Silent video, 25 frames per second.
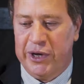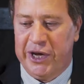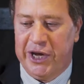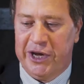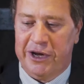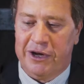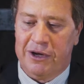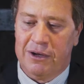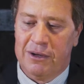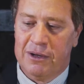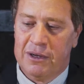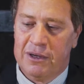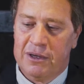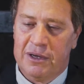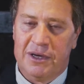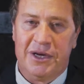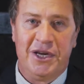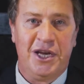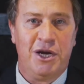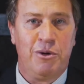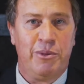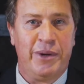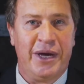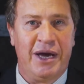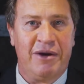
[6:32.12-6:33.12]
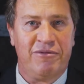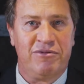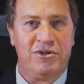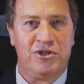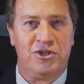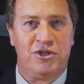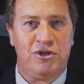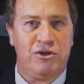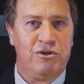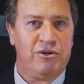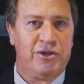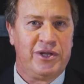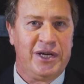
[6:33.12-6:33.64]
year, and here we have the
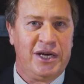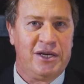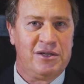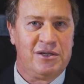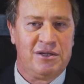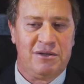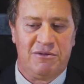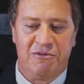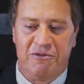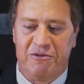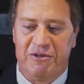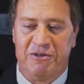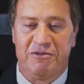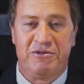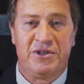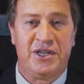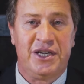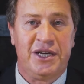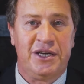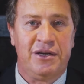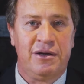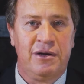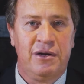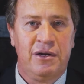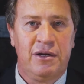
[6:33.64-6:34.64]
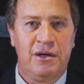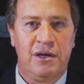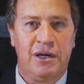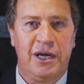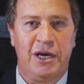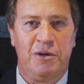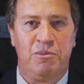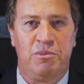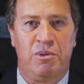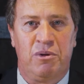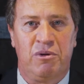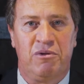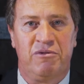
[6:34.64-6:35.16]
2015
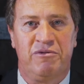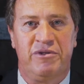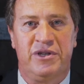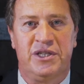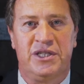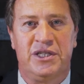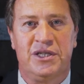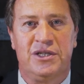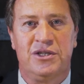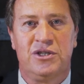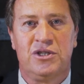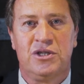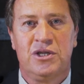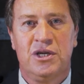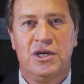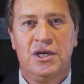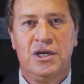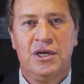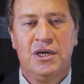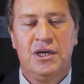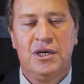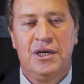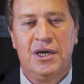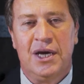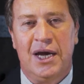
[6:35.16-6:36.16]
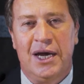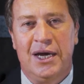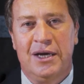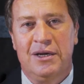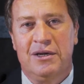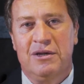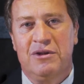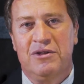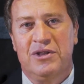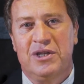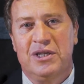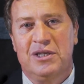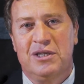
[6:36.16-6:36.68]
late bottle vintage.
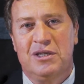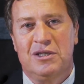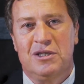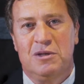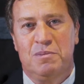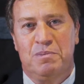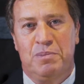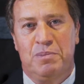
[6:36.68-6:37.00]
And this is a